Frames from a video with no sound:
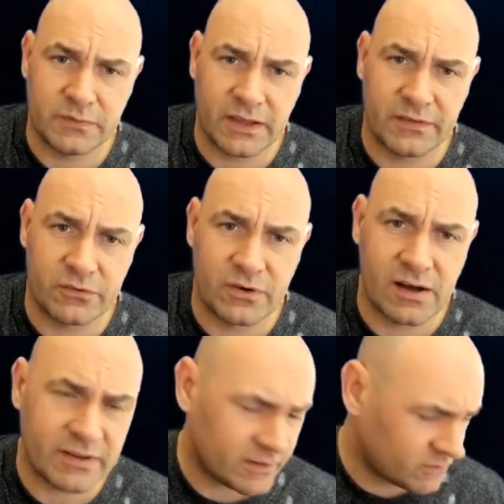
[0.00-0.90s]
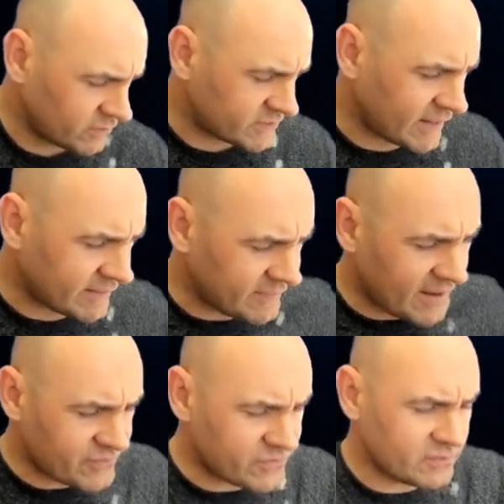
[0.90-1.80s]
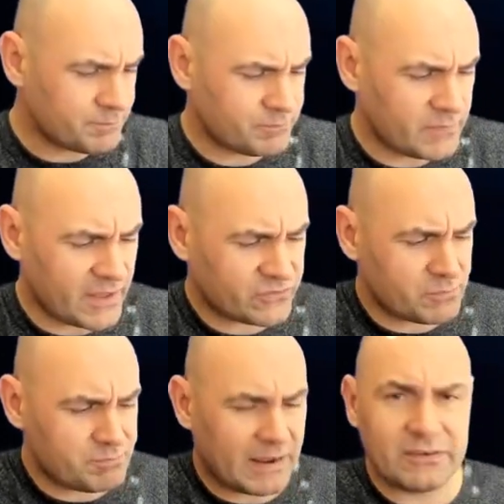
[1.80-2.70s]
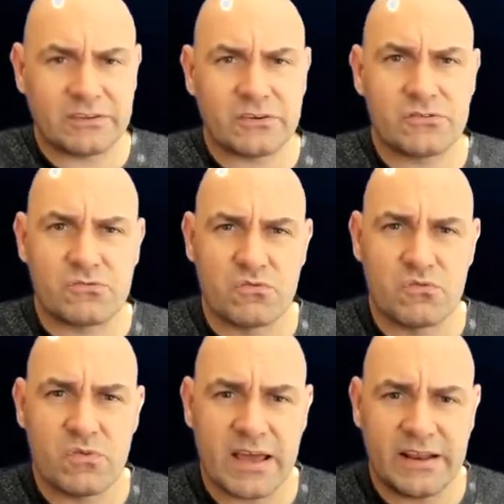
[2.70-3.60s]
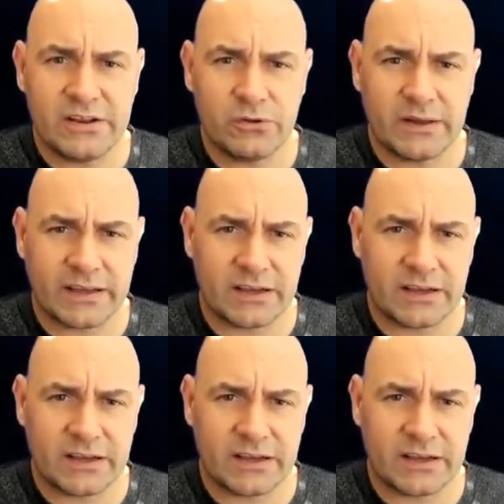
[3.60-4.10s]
other drive, and it looks like the actual extra power didn't really do a heck